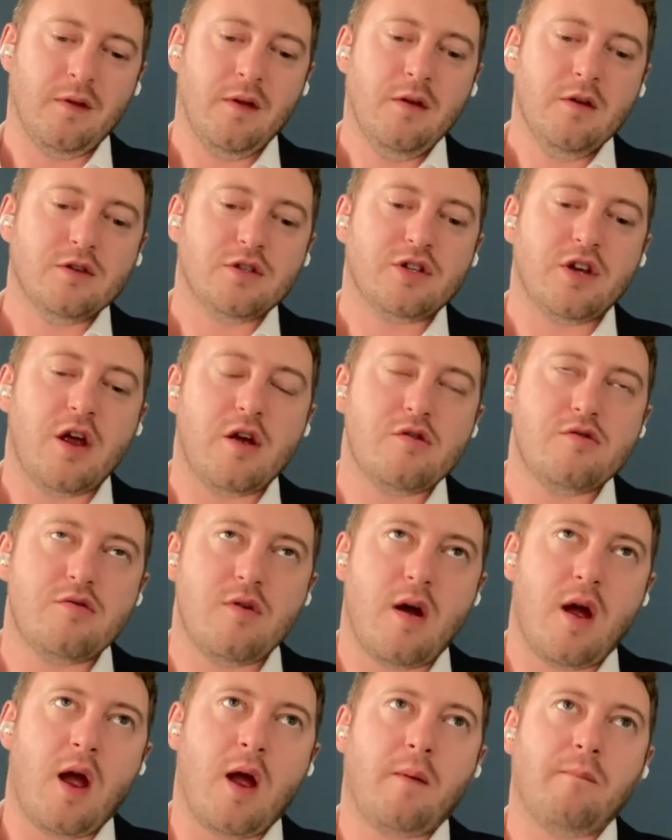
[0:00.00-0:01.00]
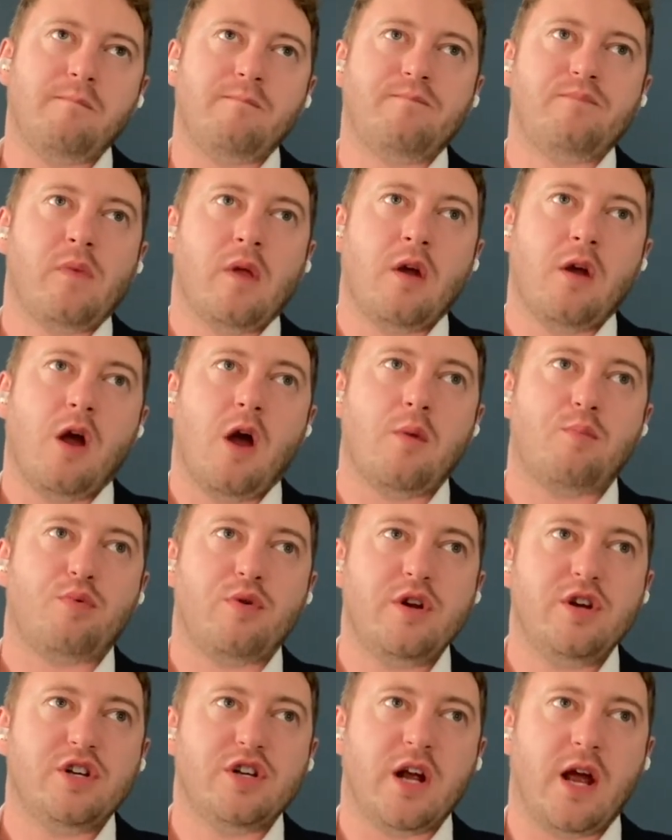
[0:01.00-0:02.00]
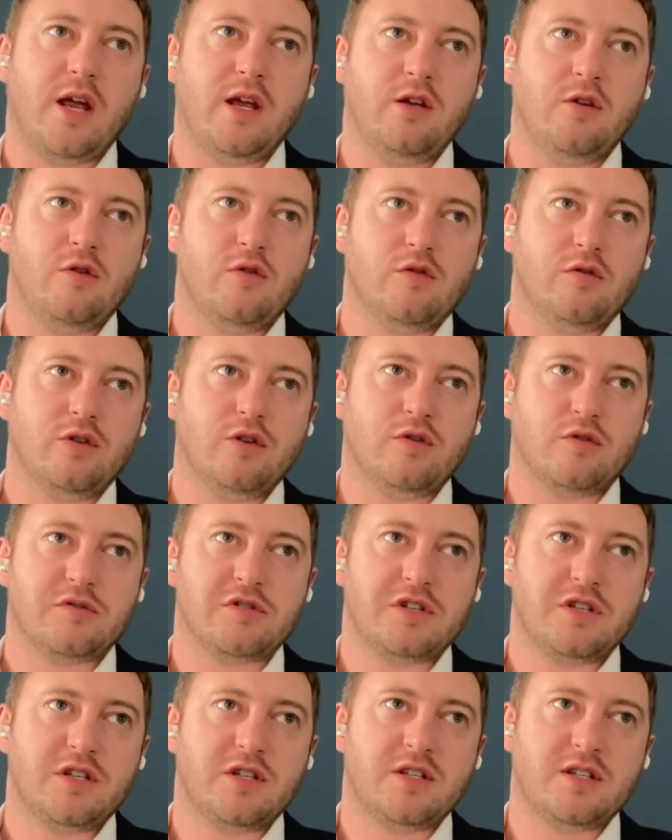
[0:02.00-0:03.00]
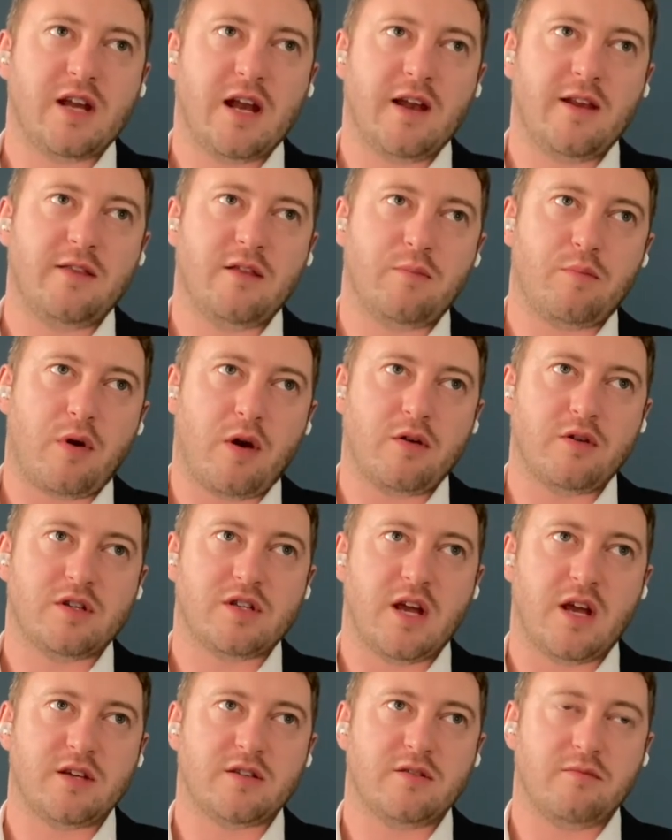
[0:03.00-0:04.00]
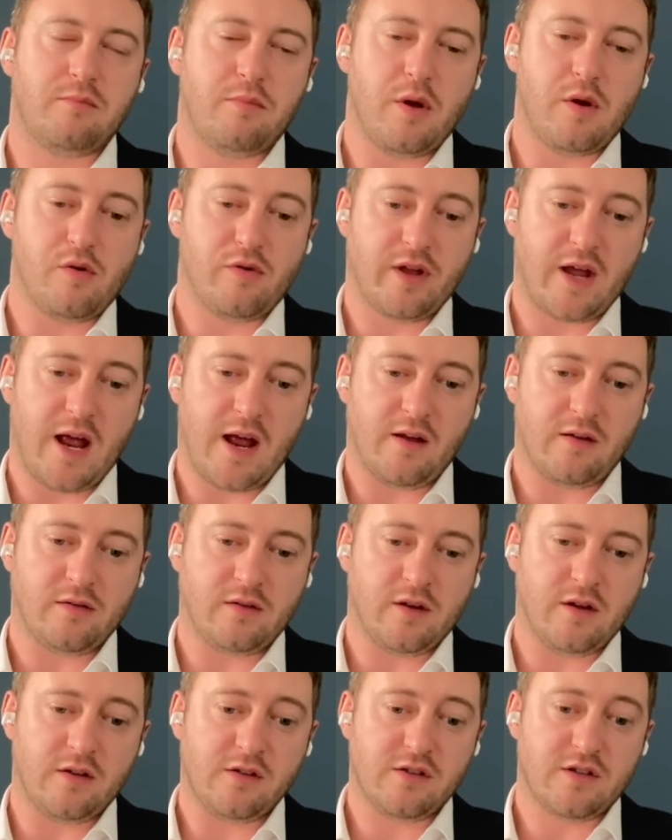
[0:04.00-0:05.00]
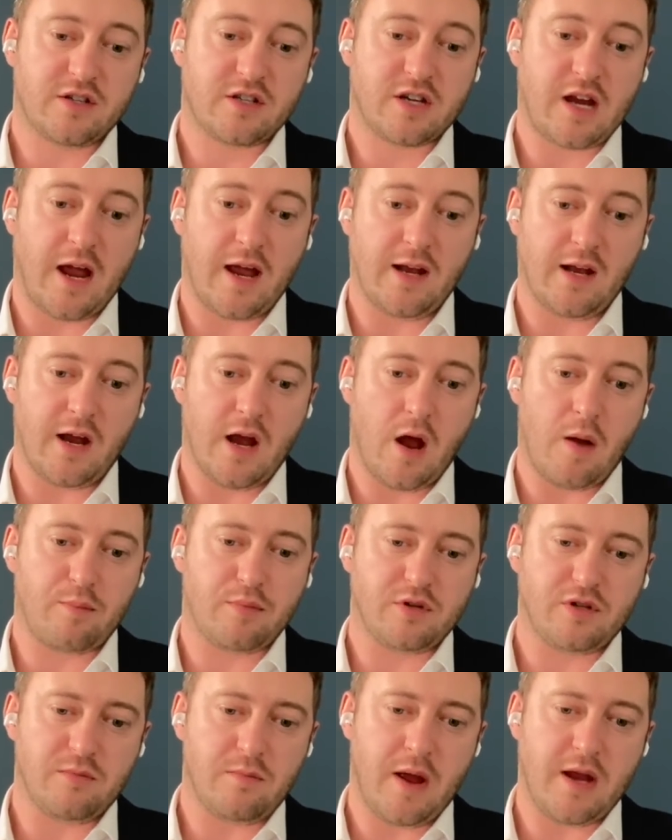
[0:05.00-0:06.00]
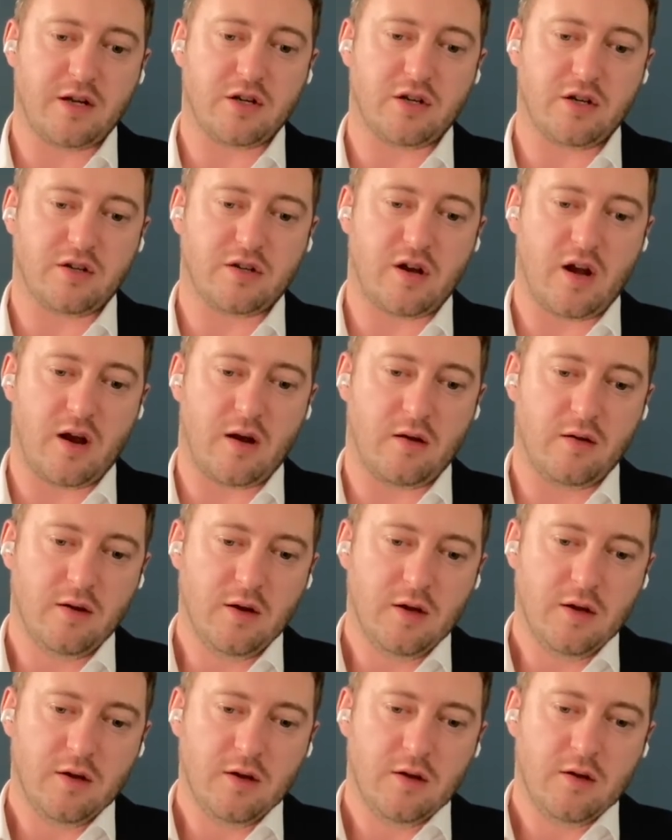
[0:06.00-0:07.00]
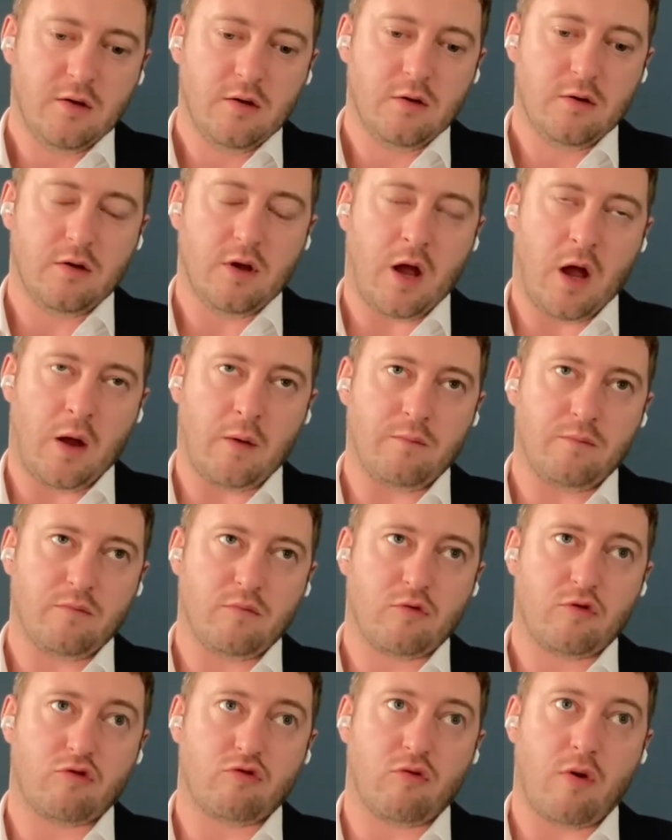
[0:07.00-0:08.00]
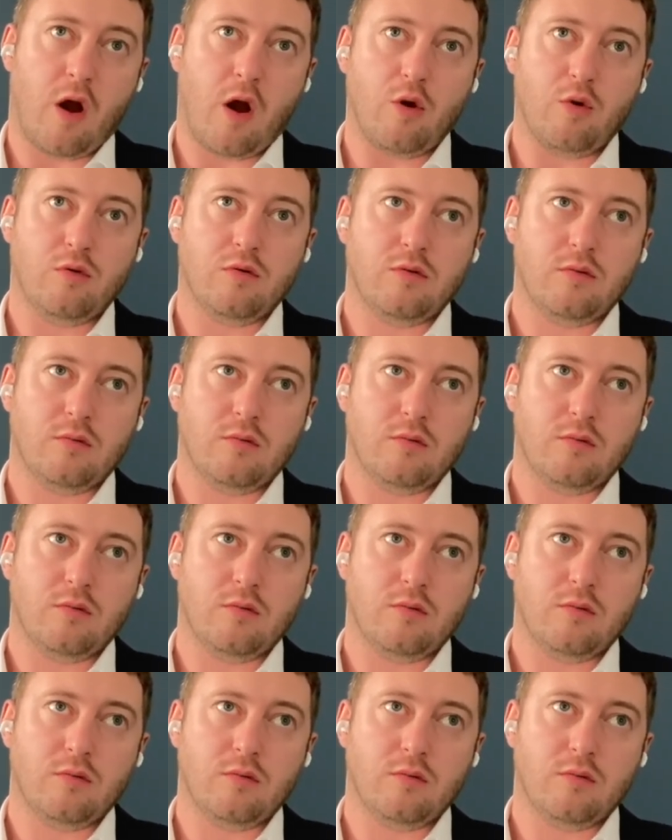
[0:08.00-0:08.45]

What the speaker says: So appreciate you're still in the process of building out and scaling up. As you mentioned, it's going to grow